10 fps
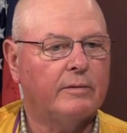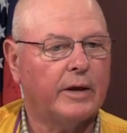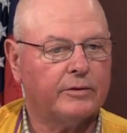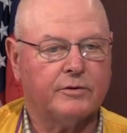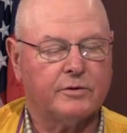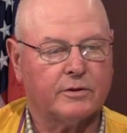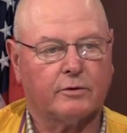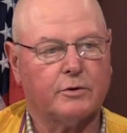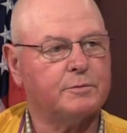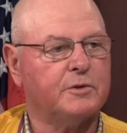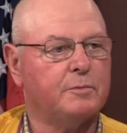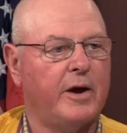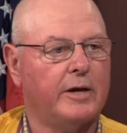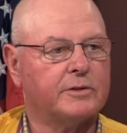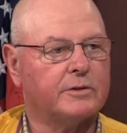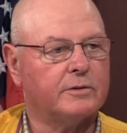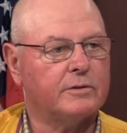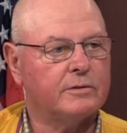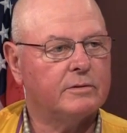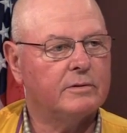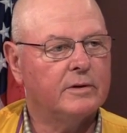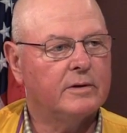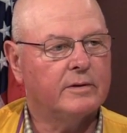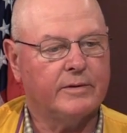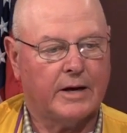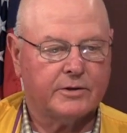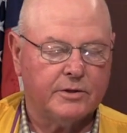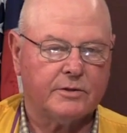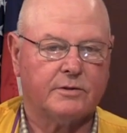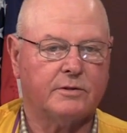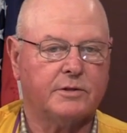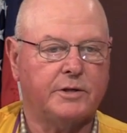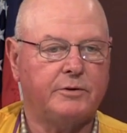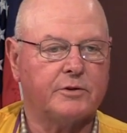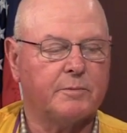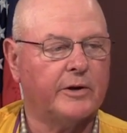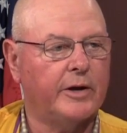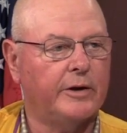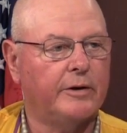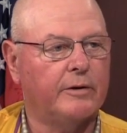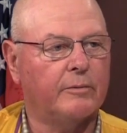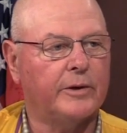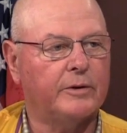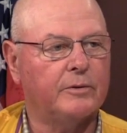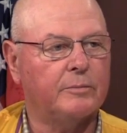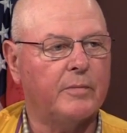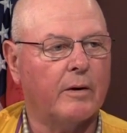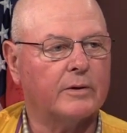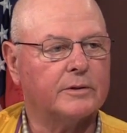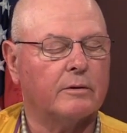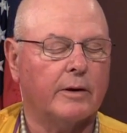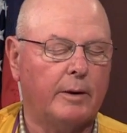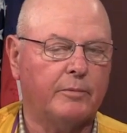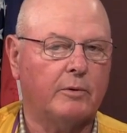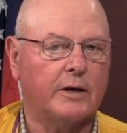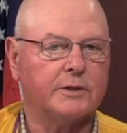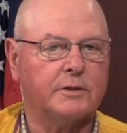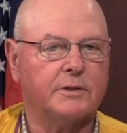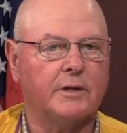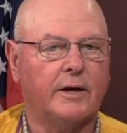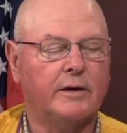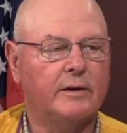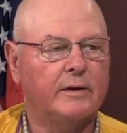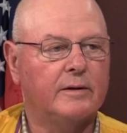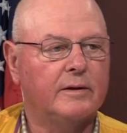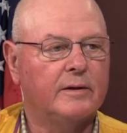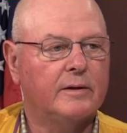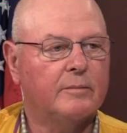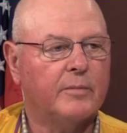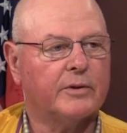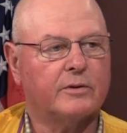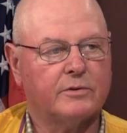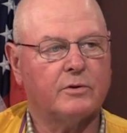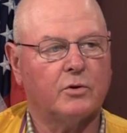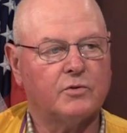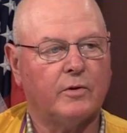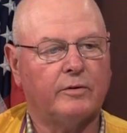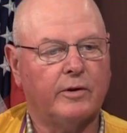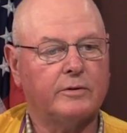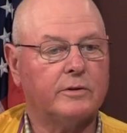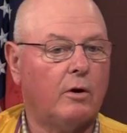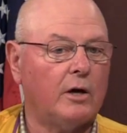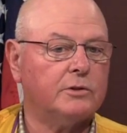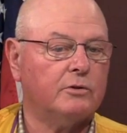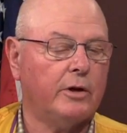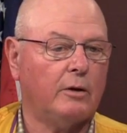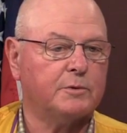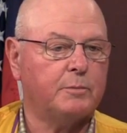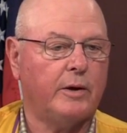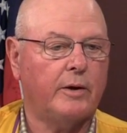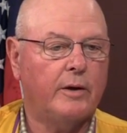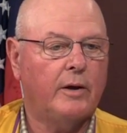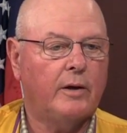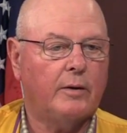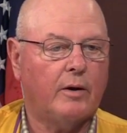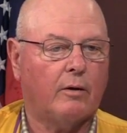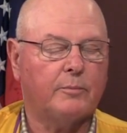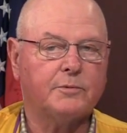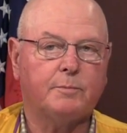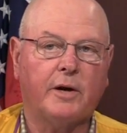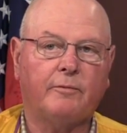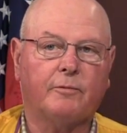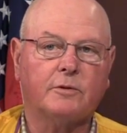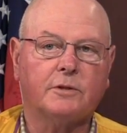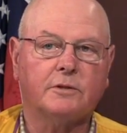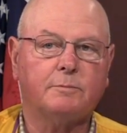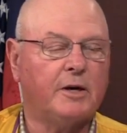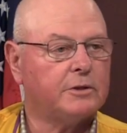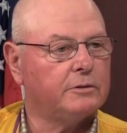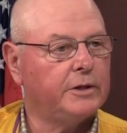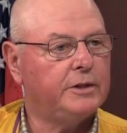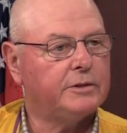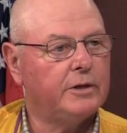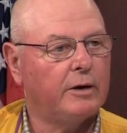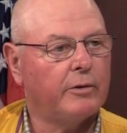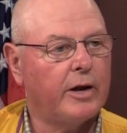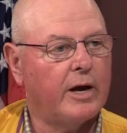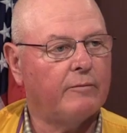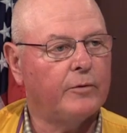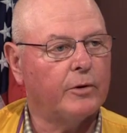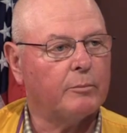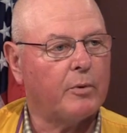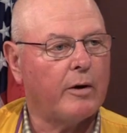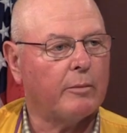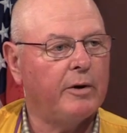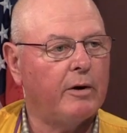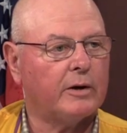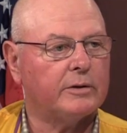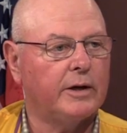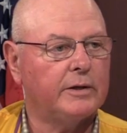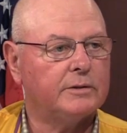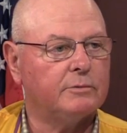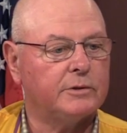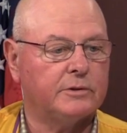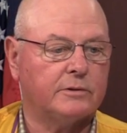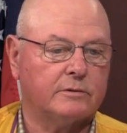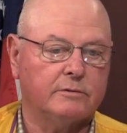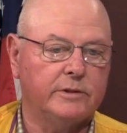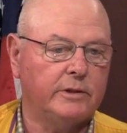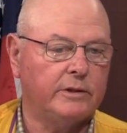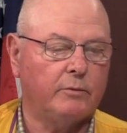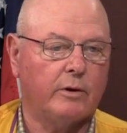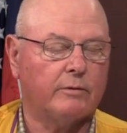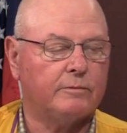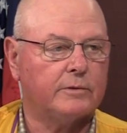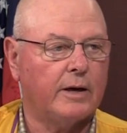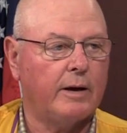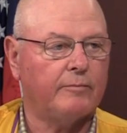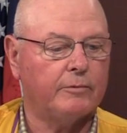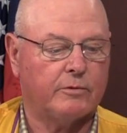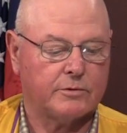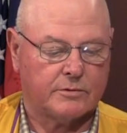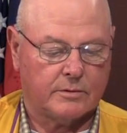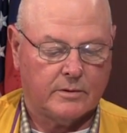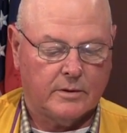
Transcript: Not just the Christmas baskets, not just the senior spaghetti dinner we do in March or April, I should say, but it's those fundraisers. Also, it helps pay for the special needs day we have during Proud American Days, which is a really wonderful time for those